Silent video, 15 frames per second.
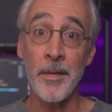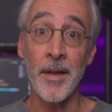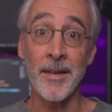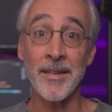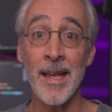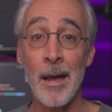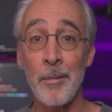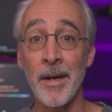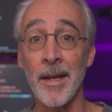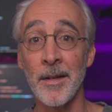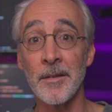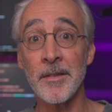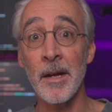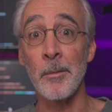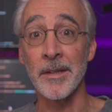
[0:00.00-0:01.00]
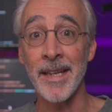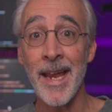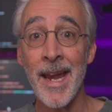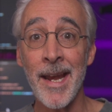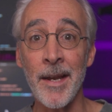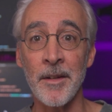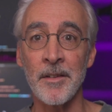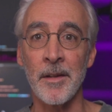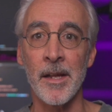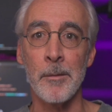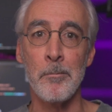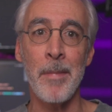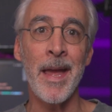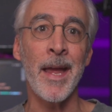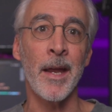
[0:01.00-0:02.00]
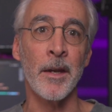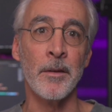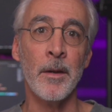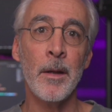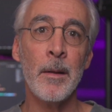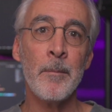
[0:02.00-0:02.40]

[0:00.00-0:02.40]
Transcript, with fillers: things happening simultaneously in main,